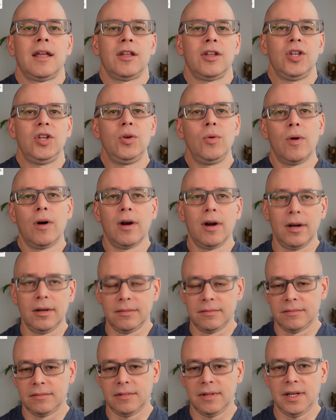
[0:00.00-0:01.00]
you
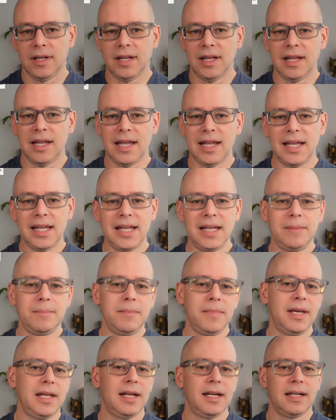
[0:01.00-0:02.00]
are
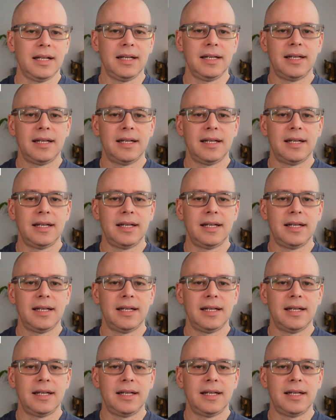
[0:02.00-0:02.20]
immediately